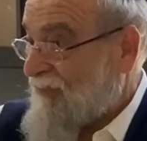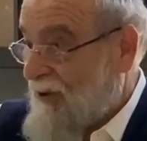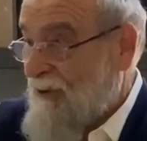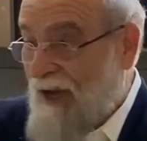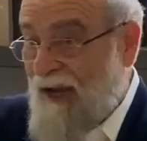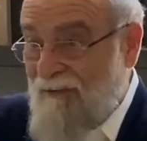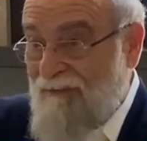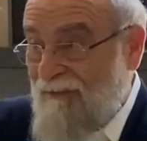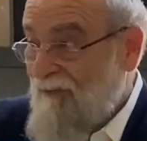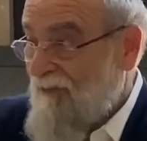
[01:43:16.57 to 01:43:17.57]
Okay?
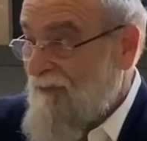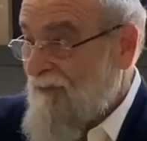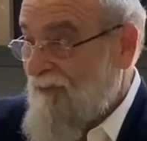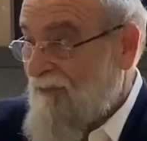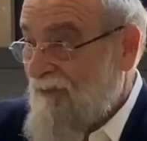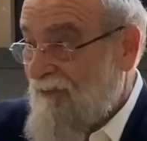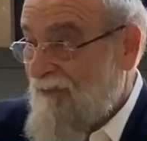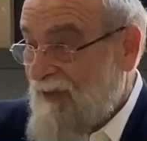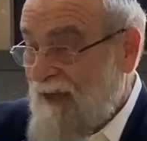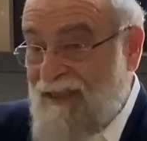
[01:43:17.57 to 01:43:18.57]

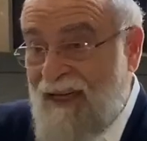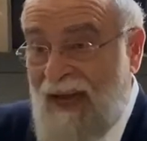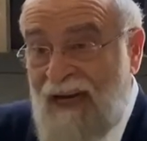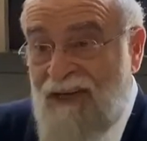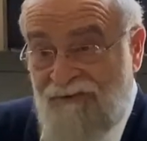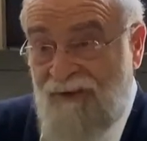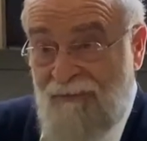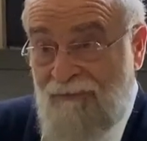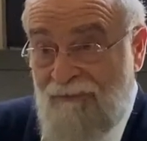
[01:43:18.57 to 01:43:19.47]
And I say Kaddish for him.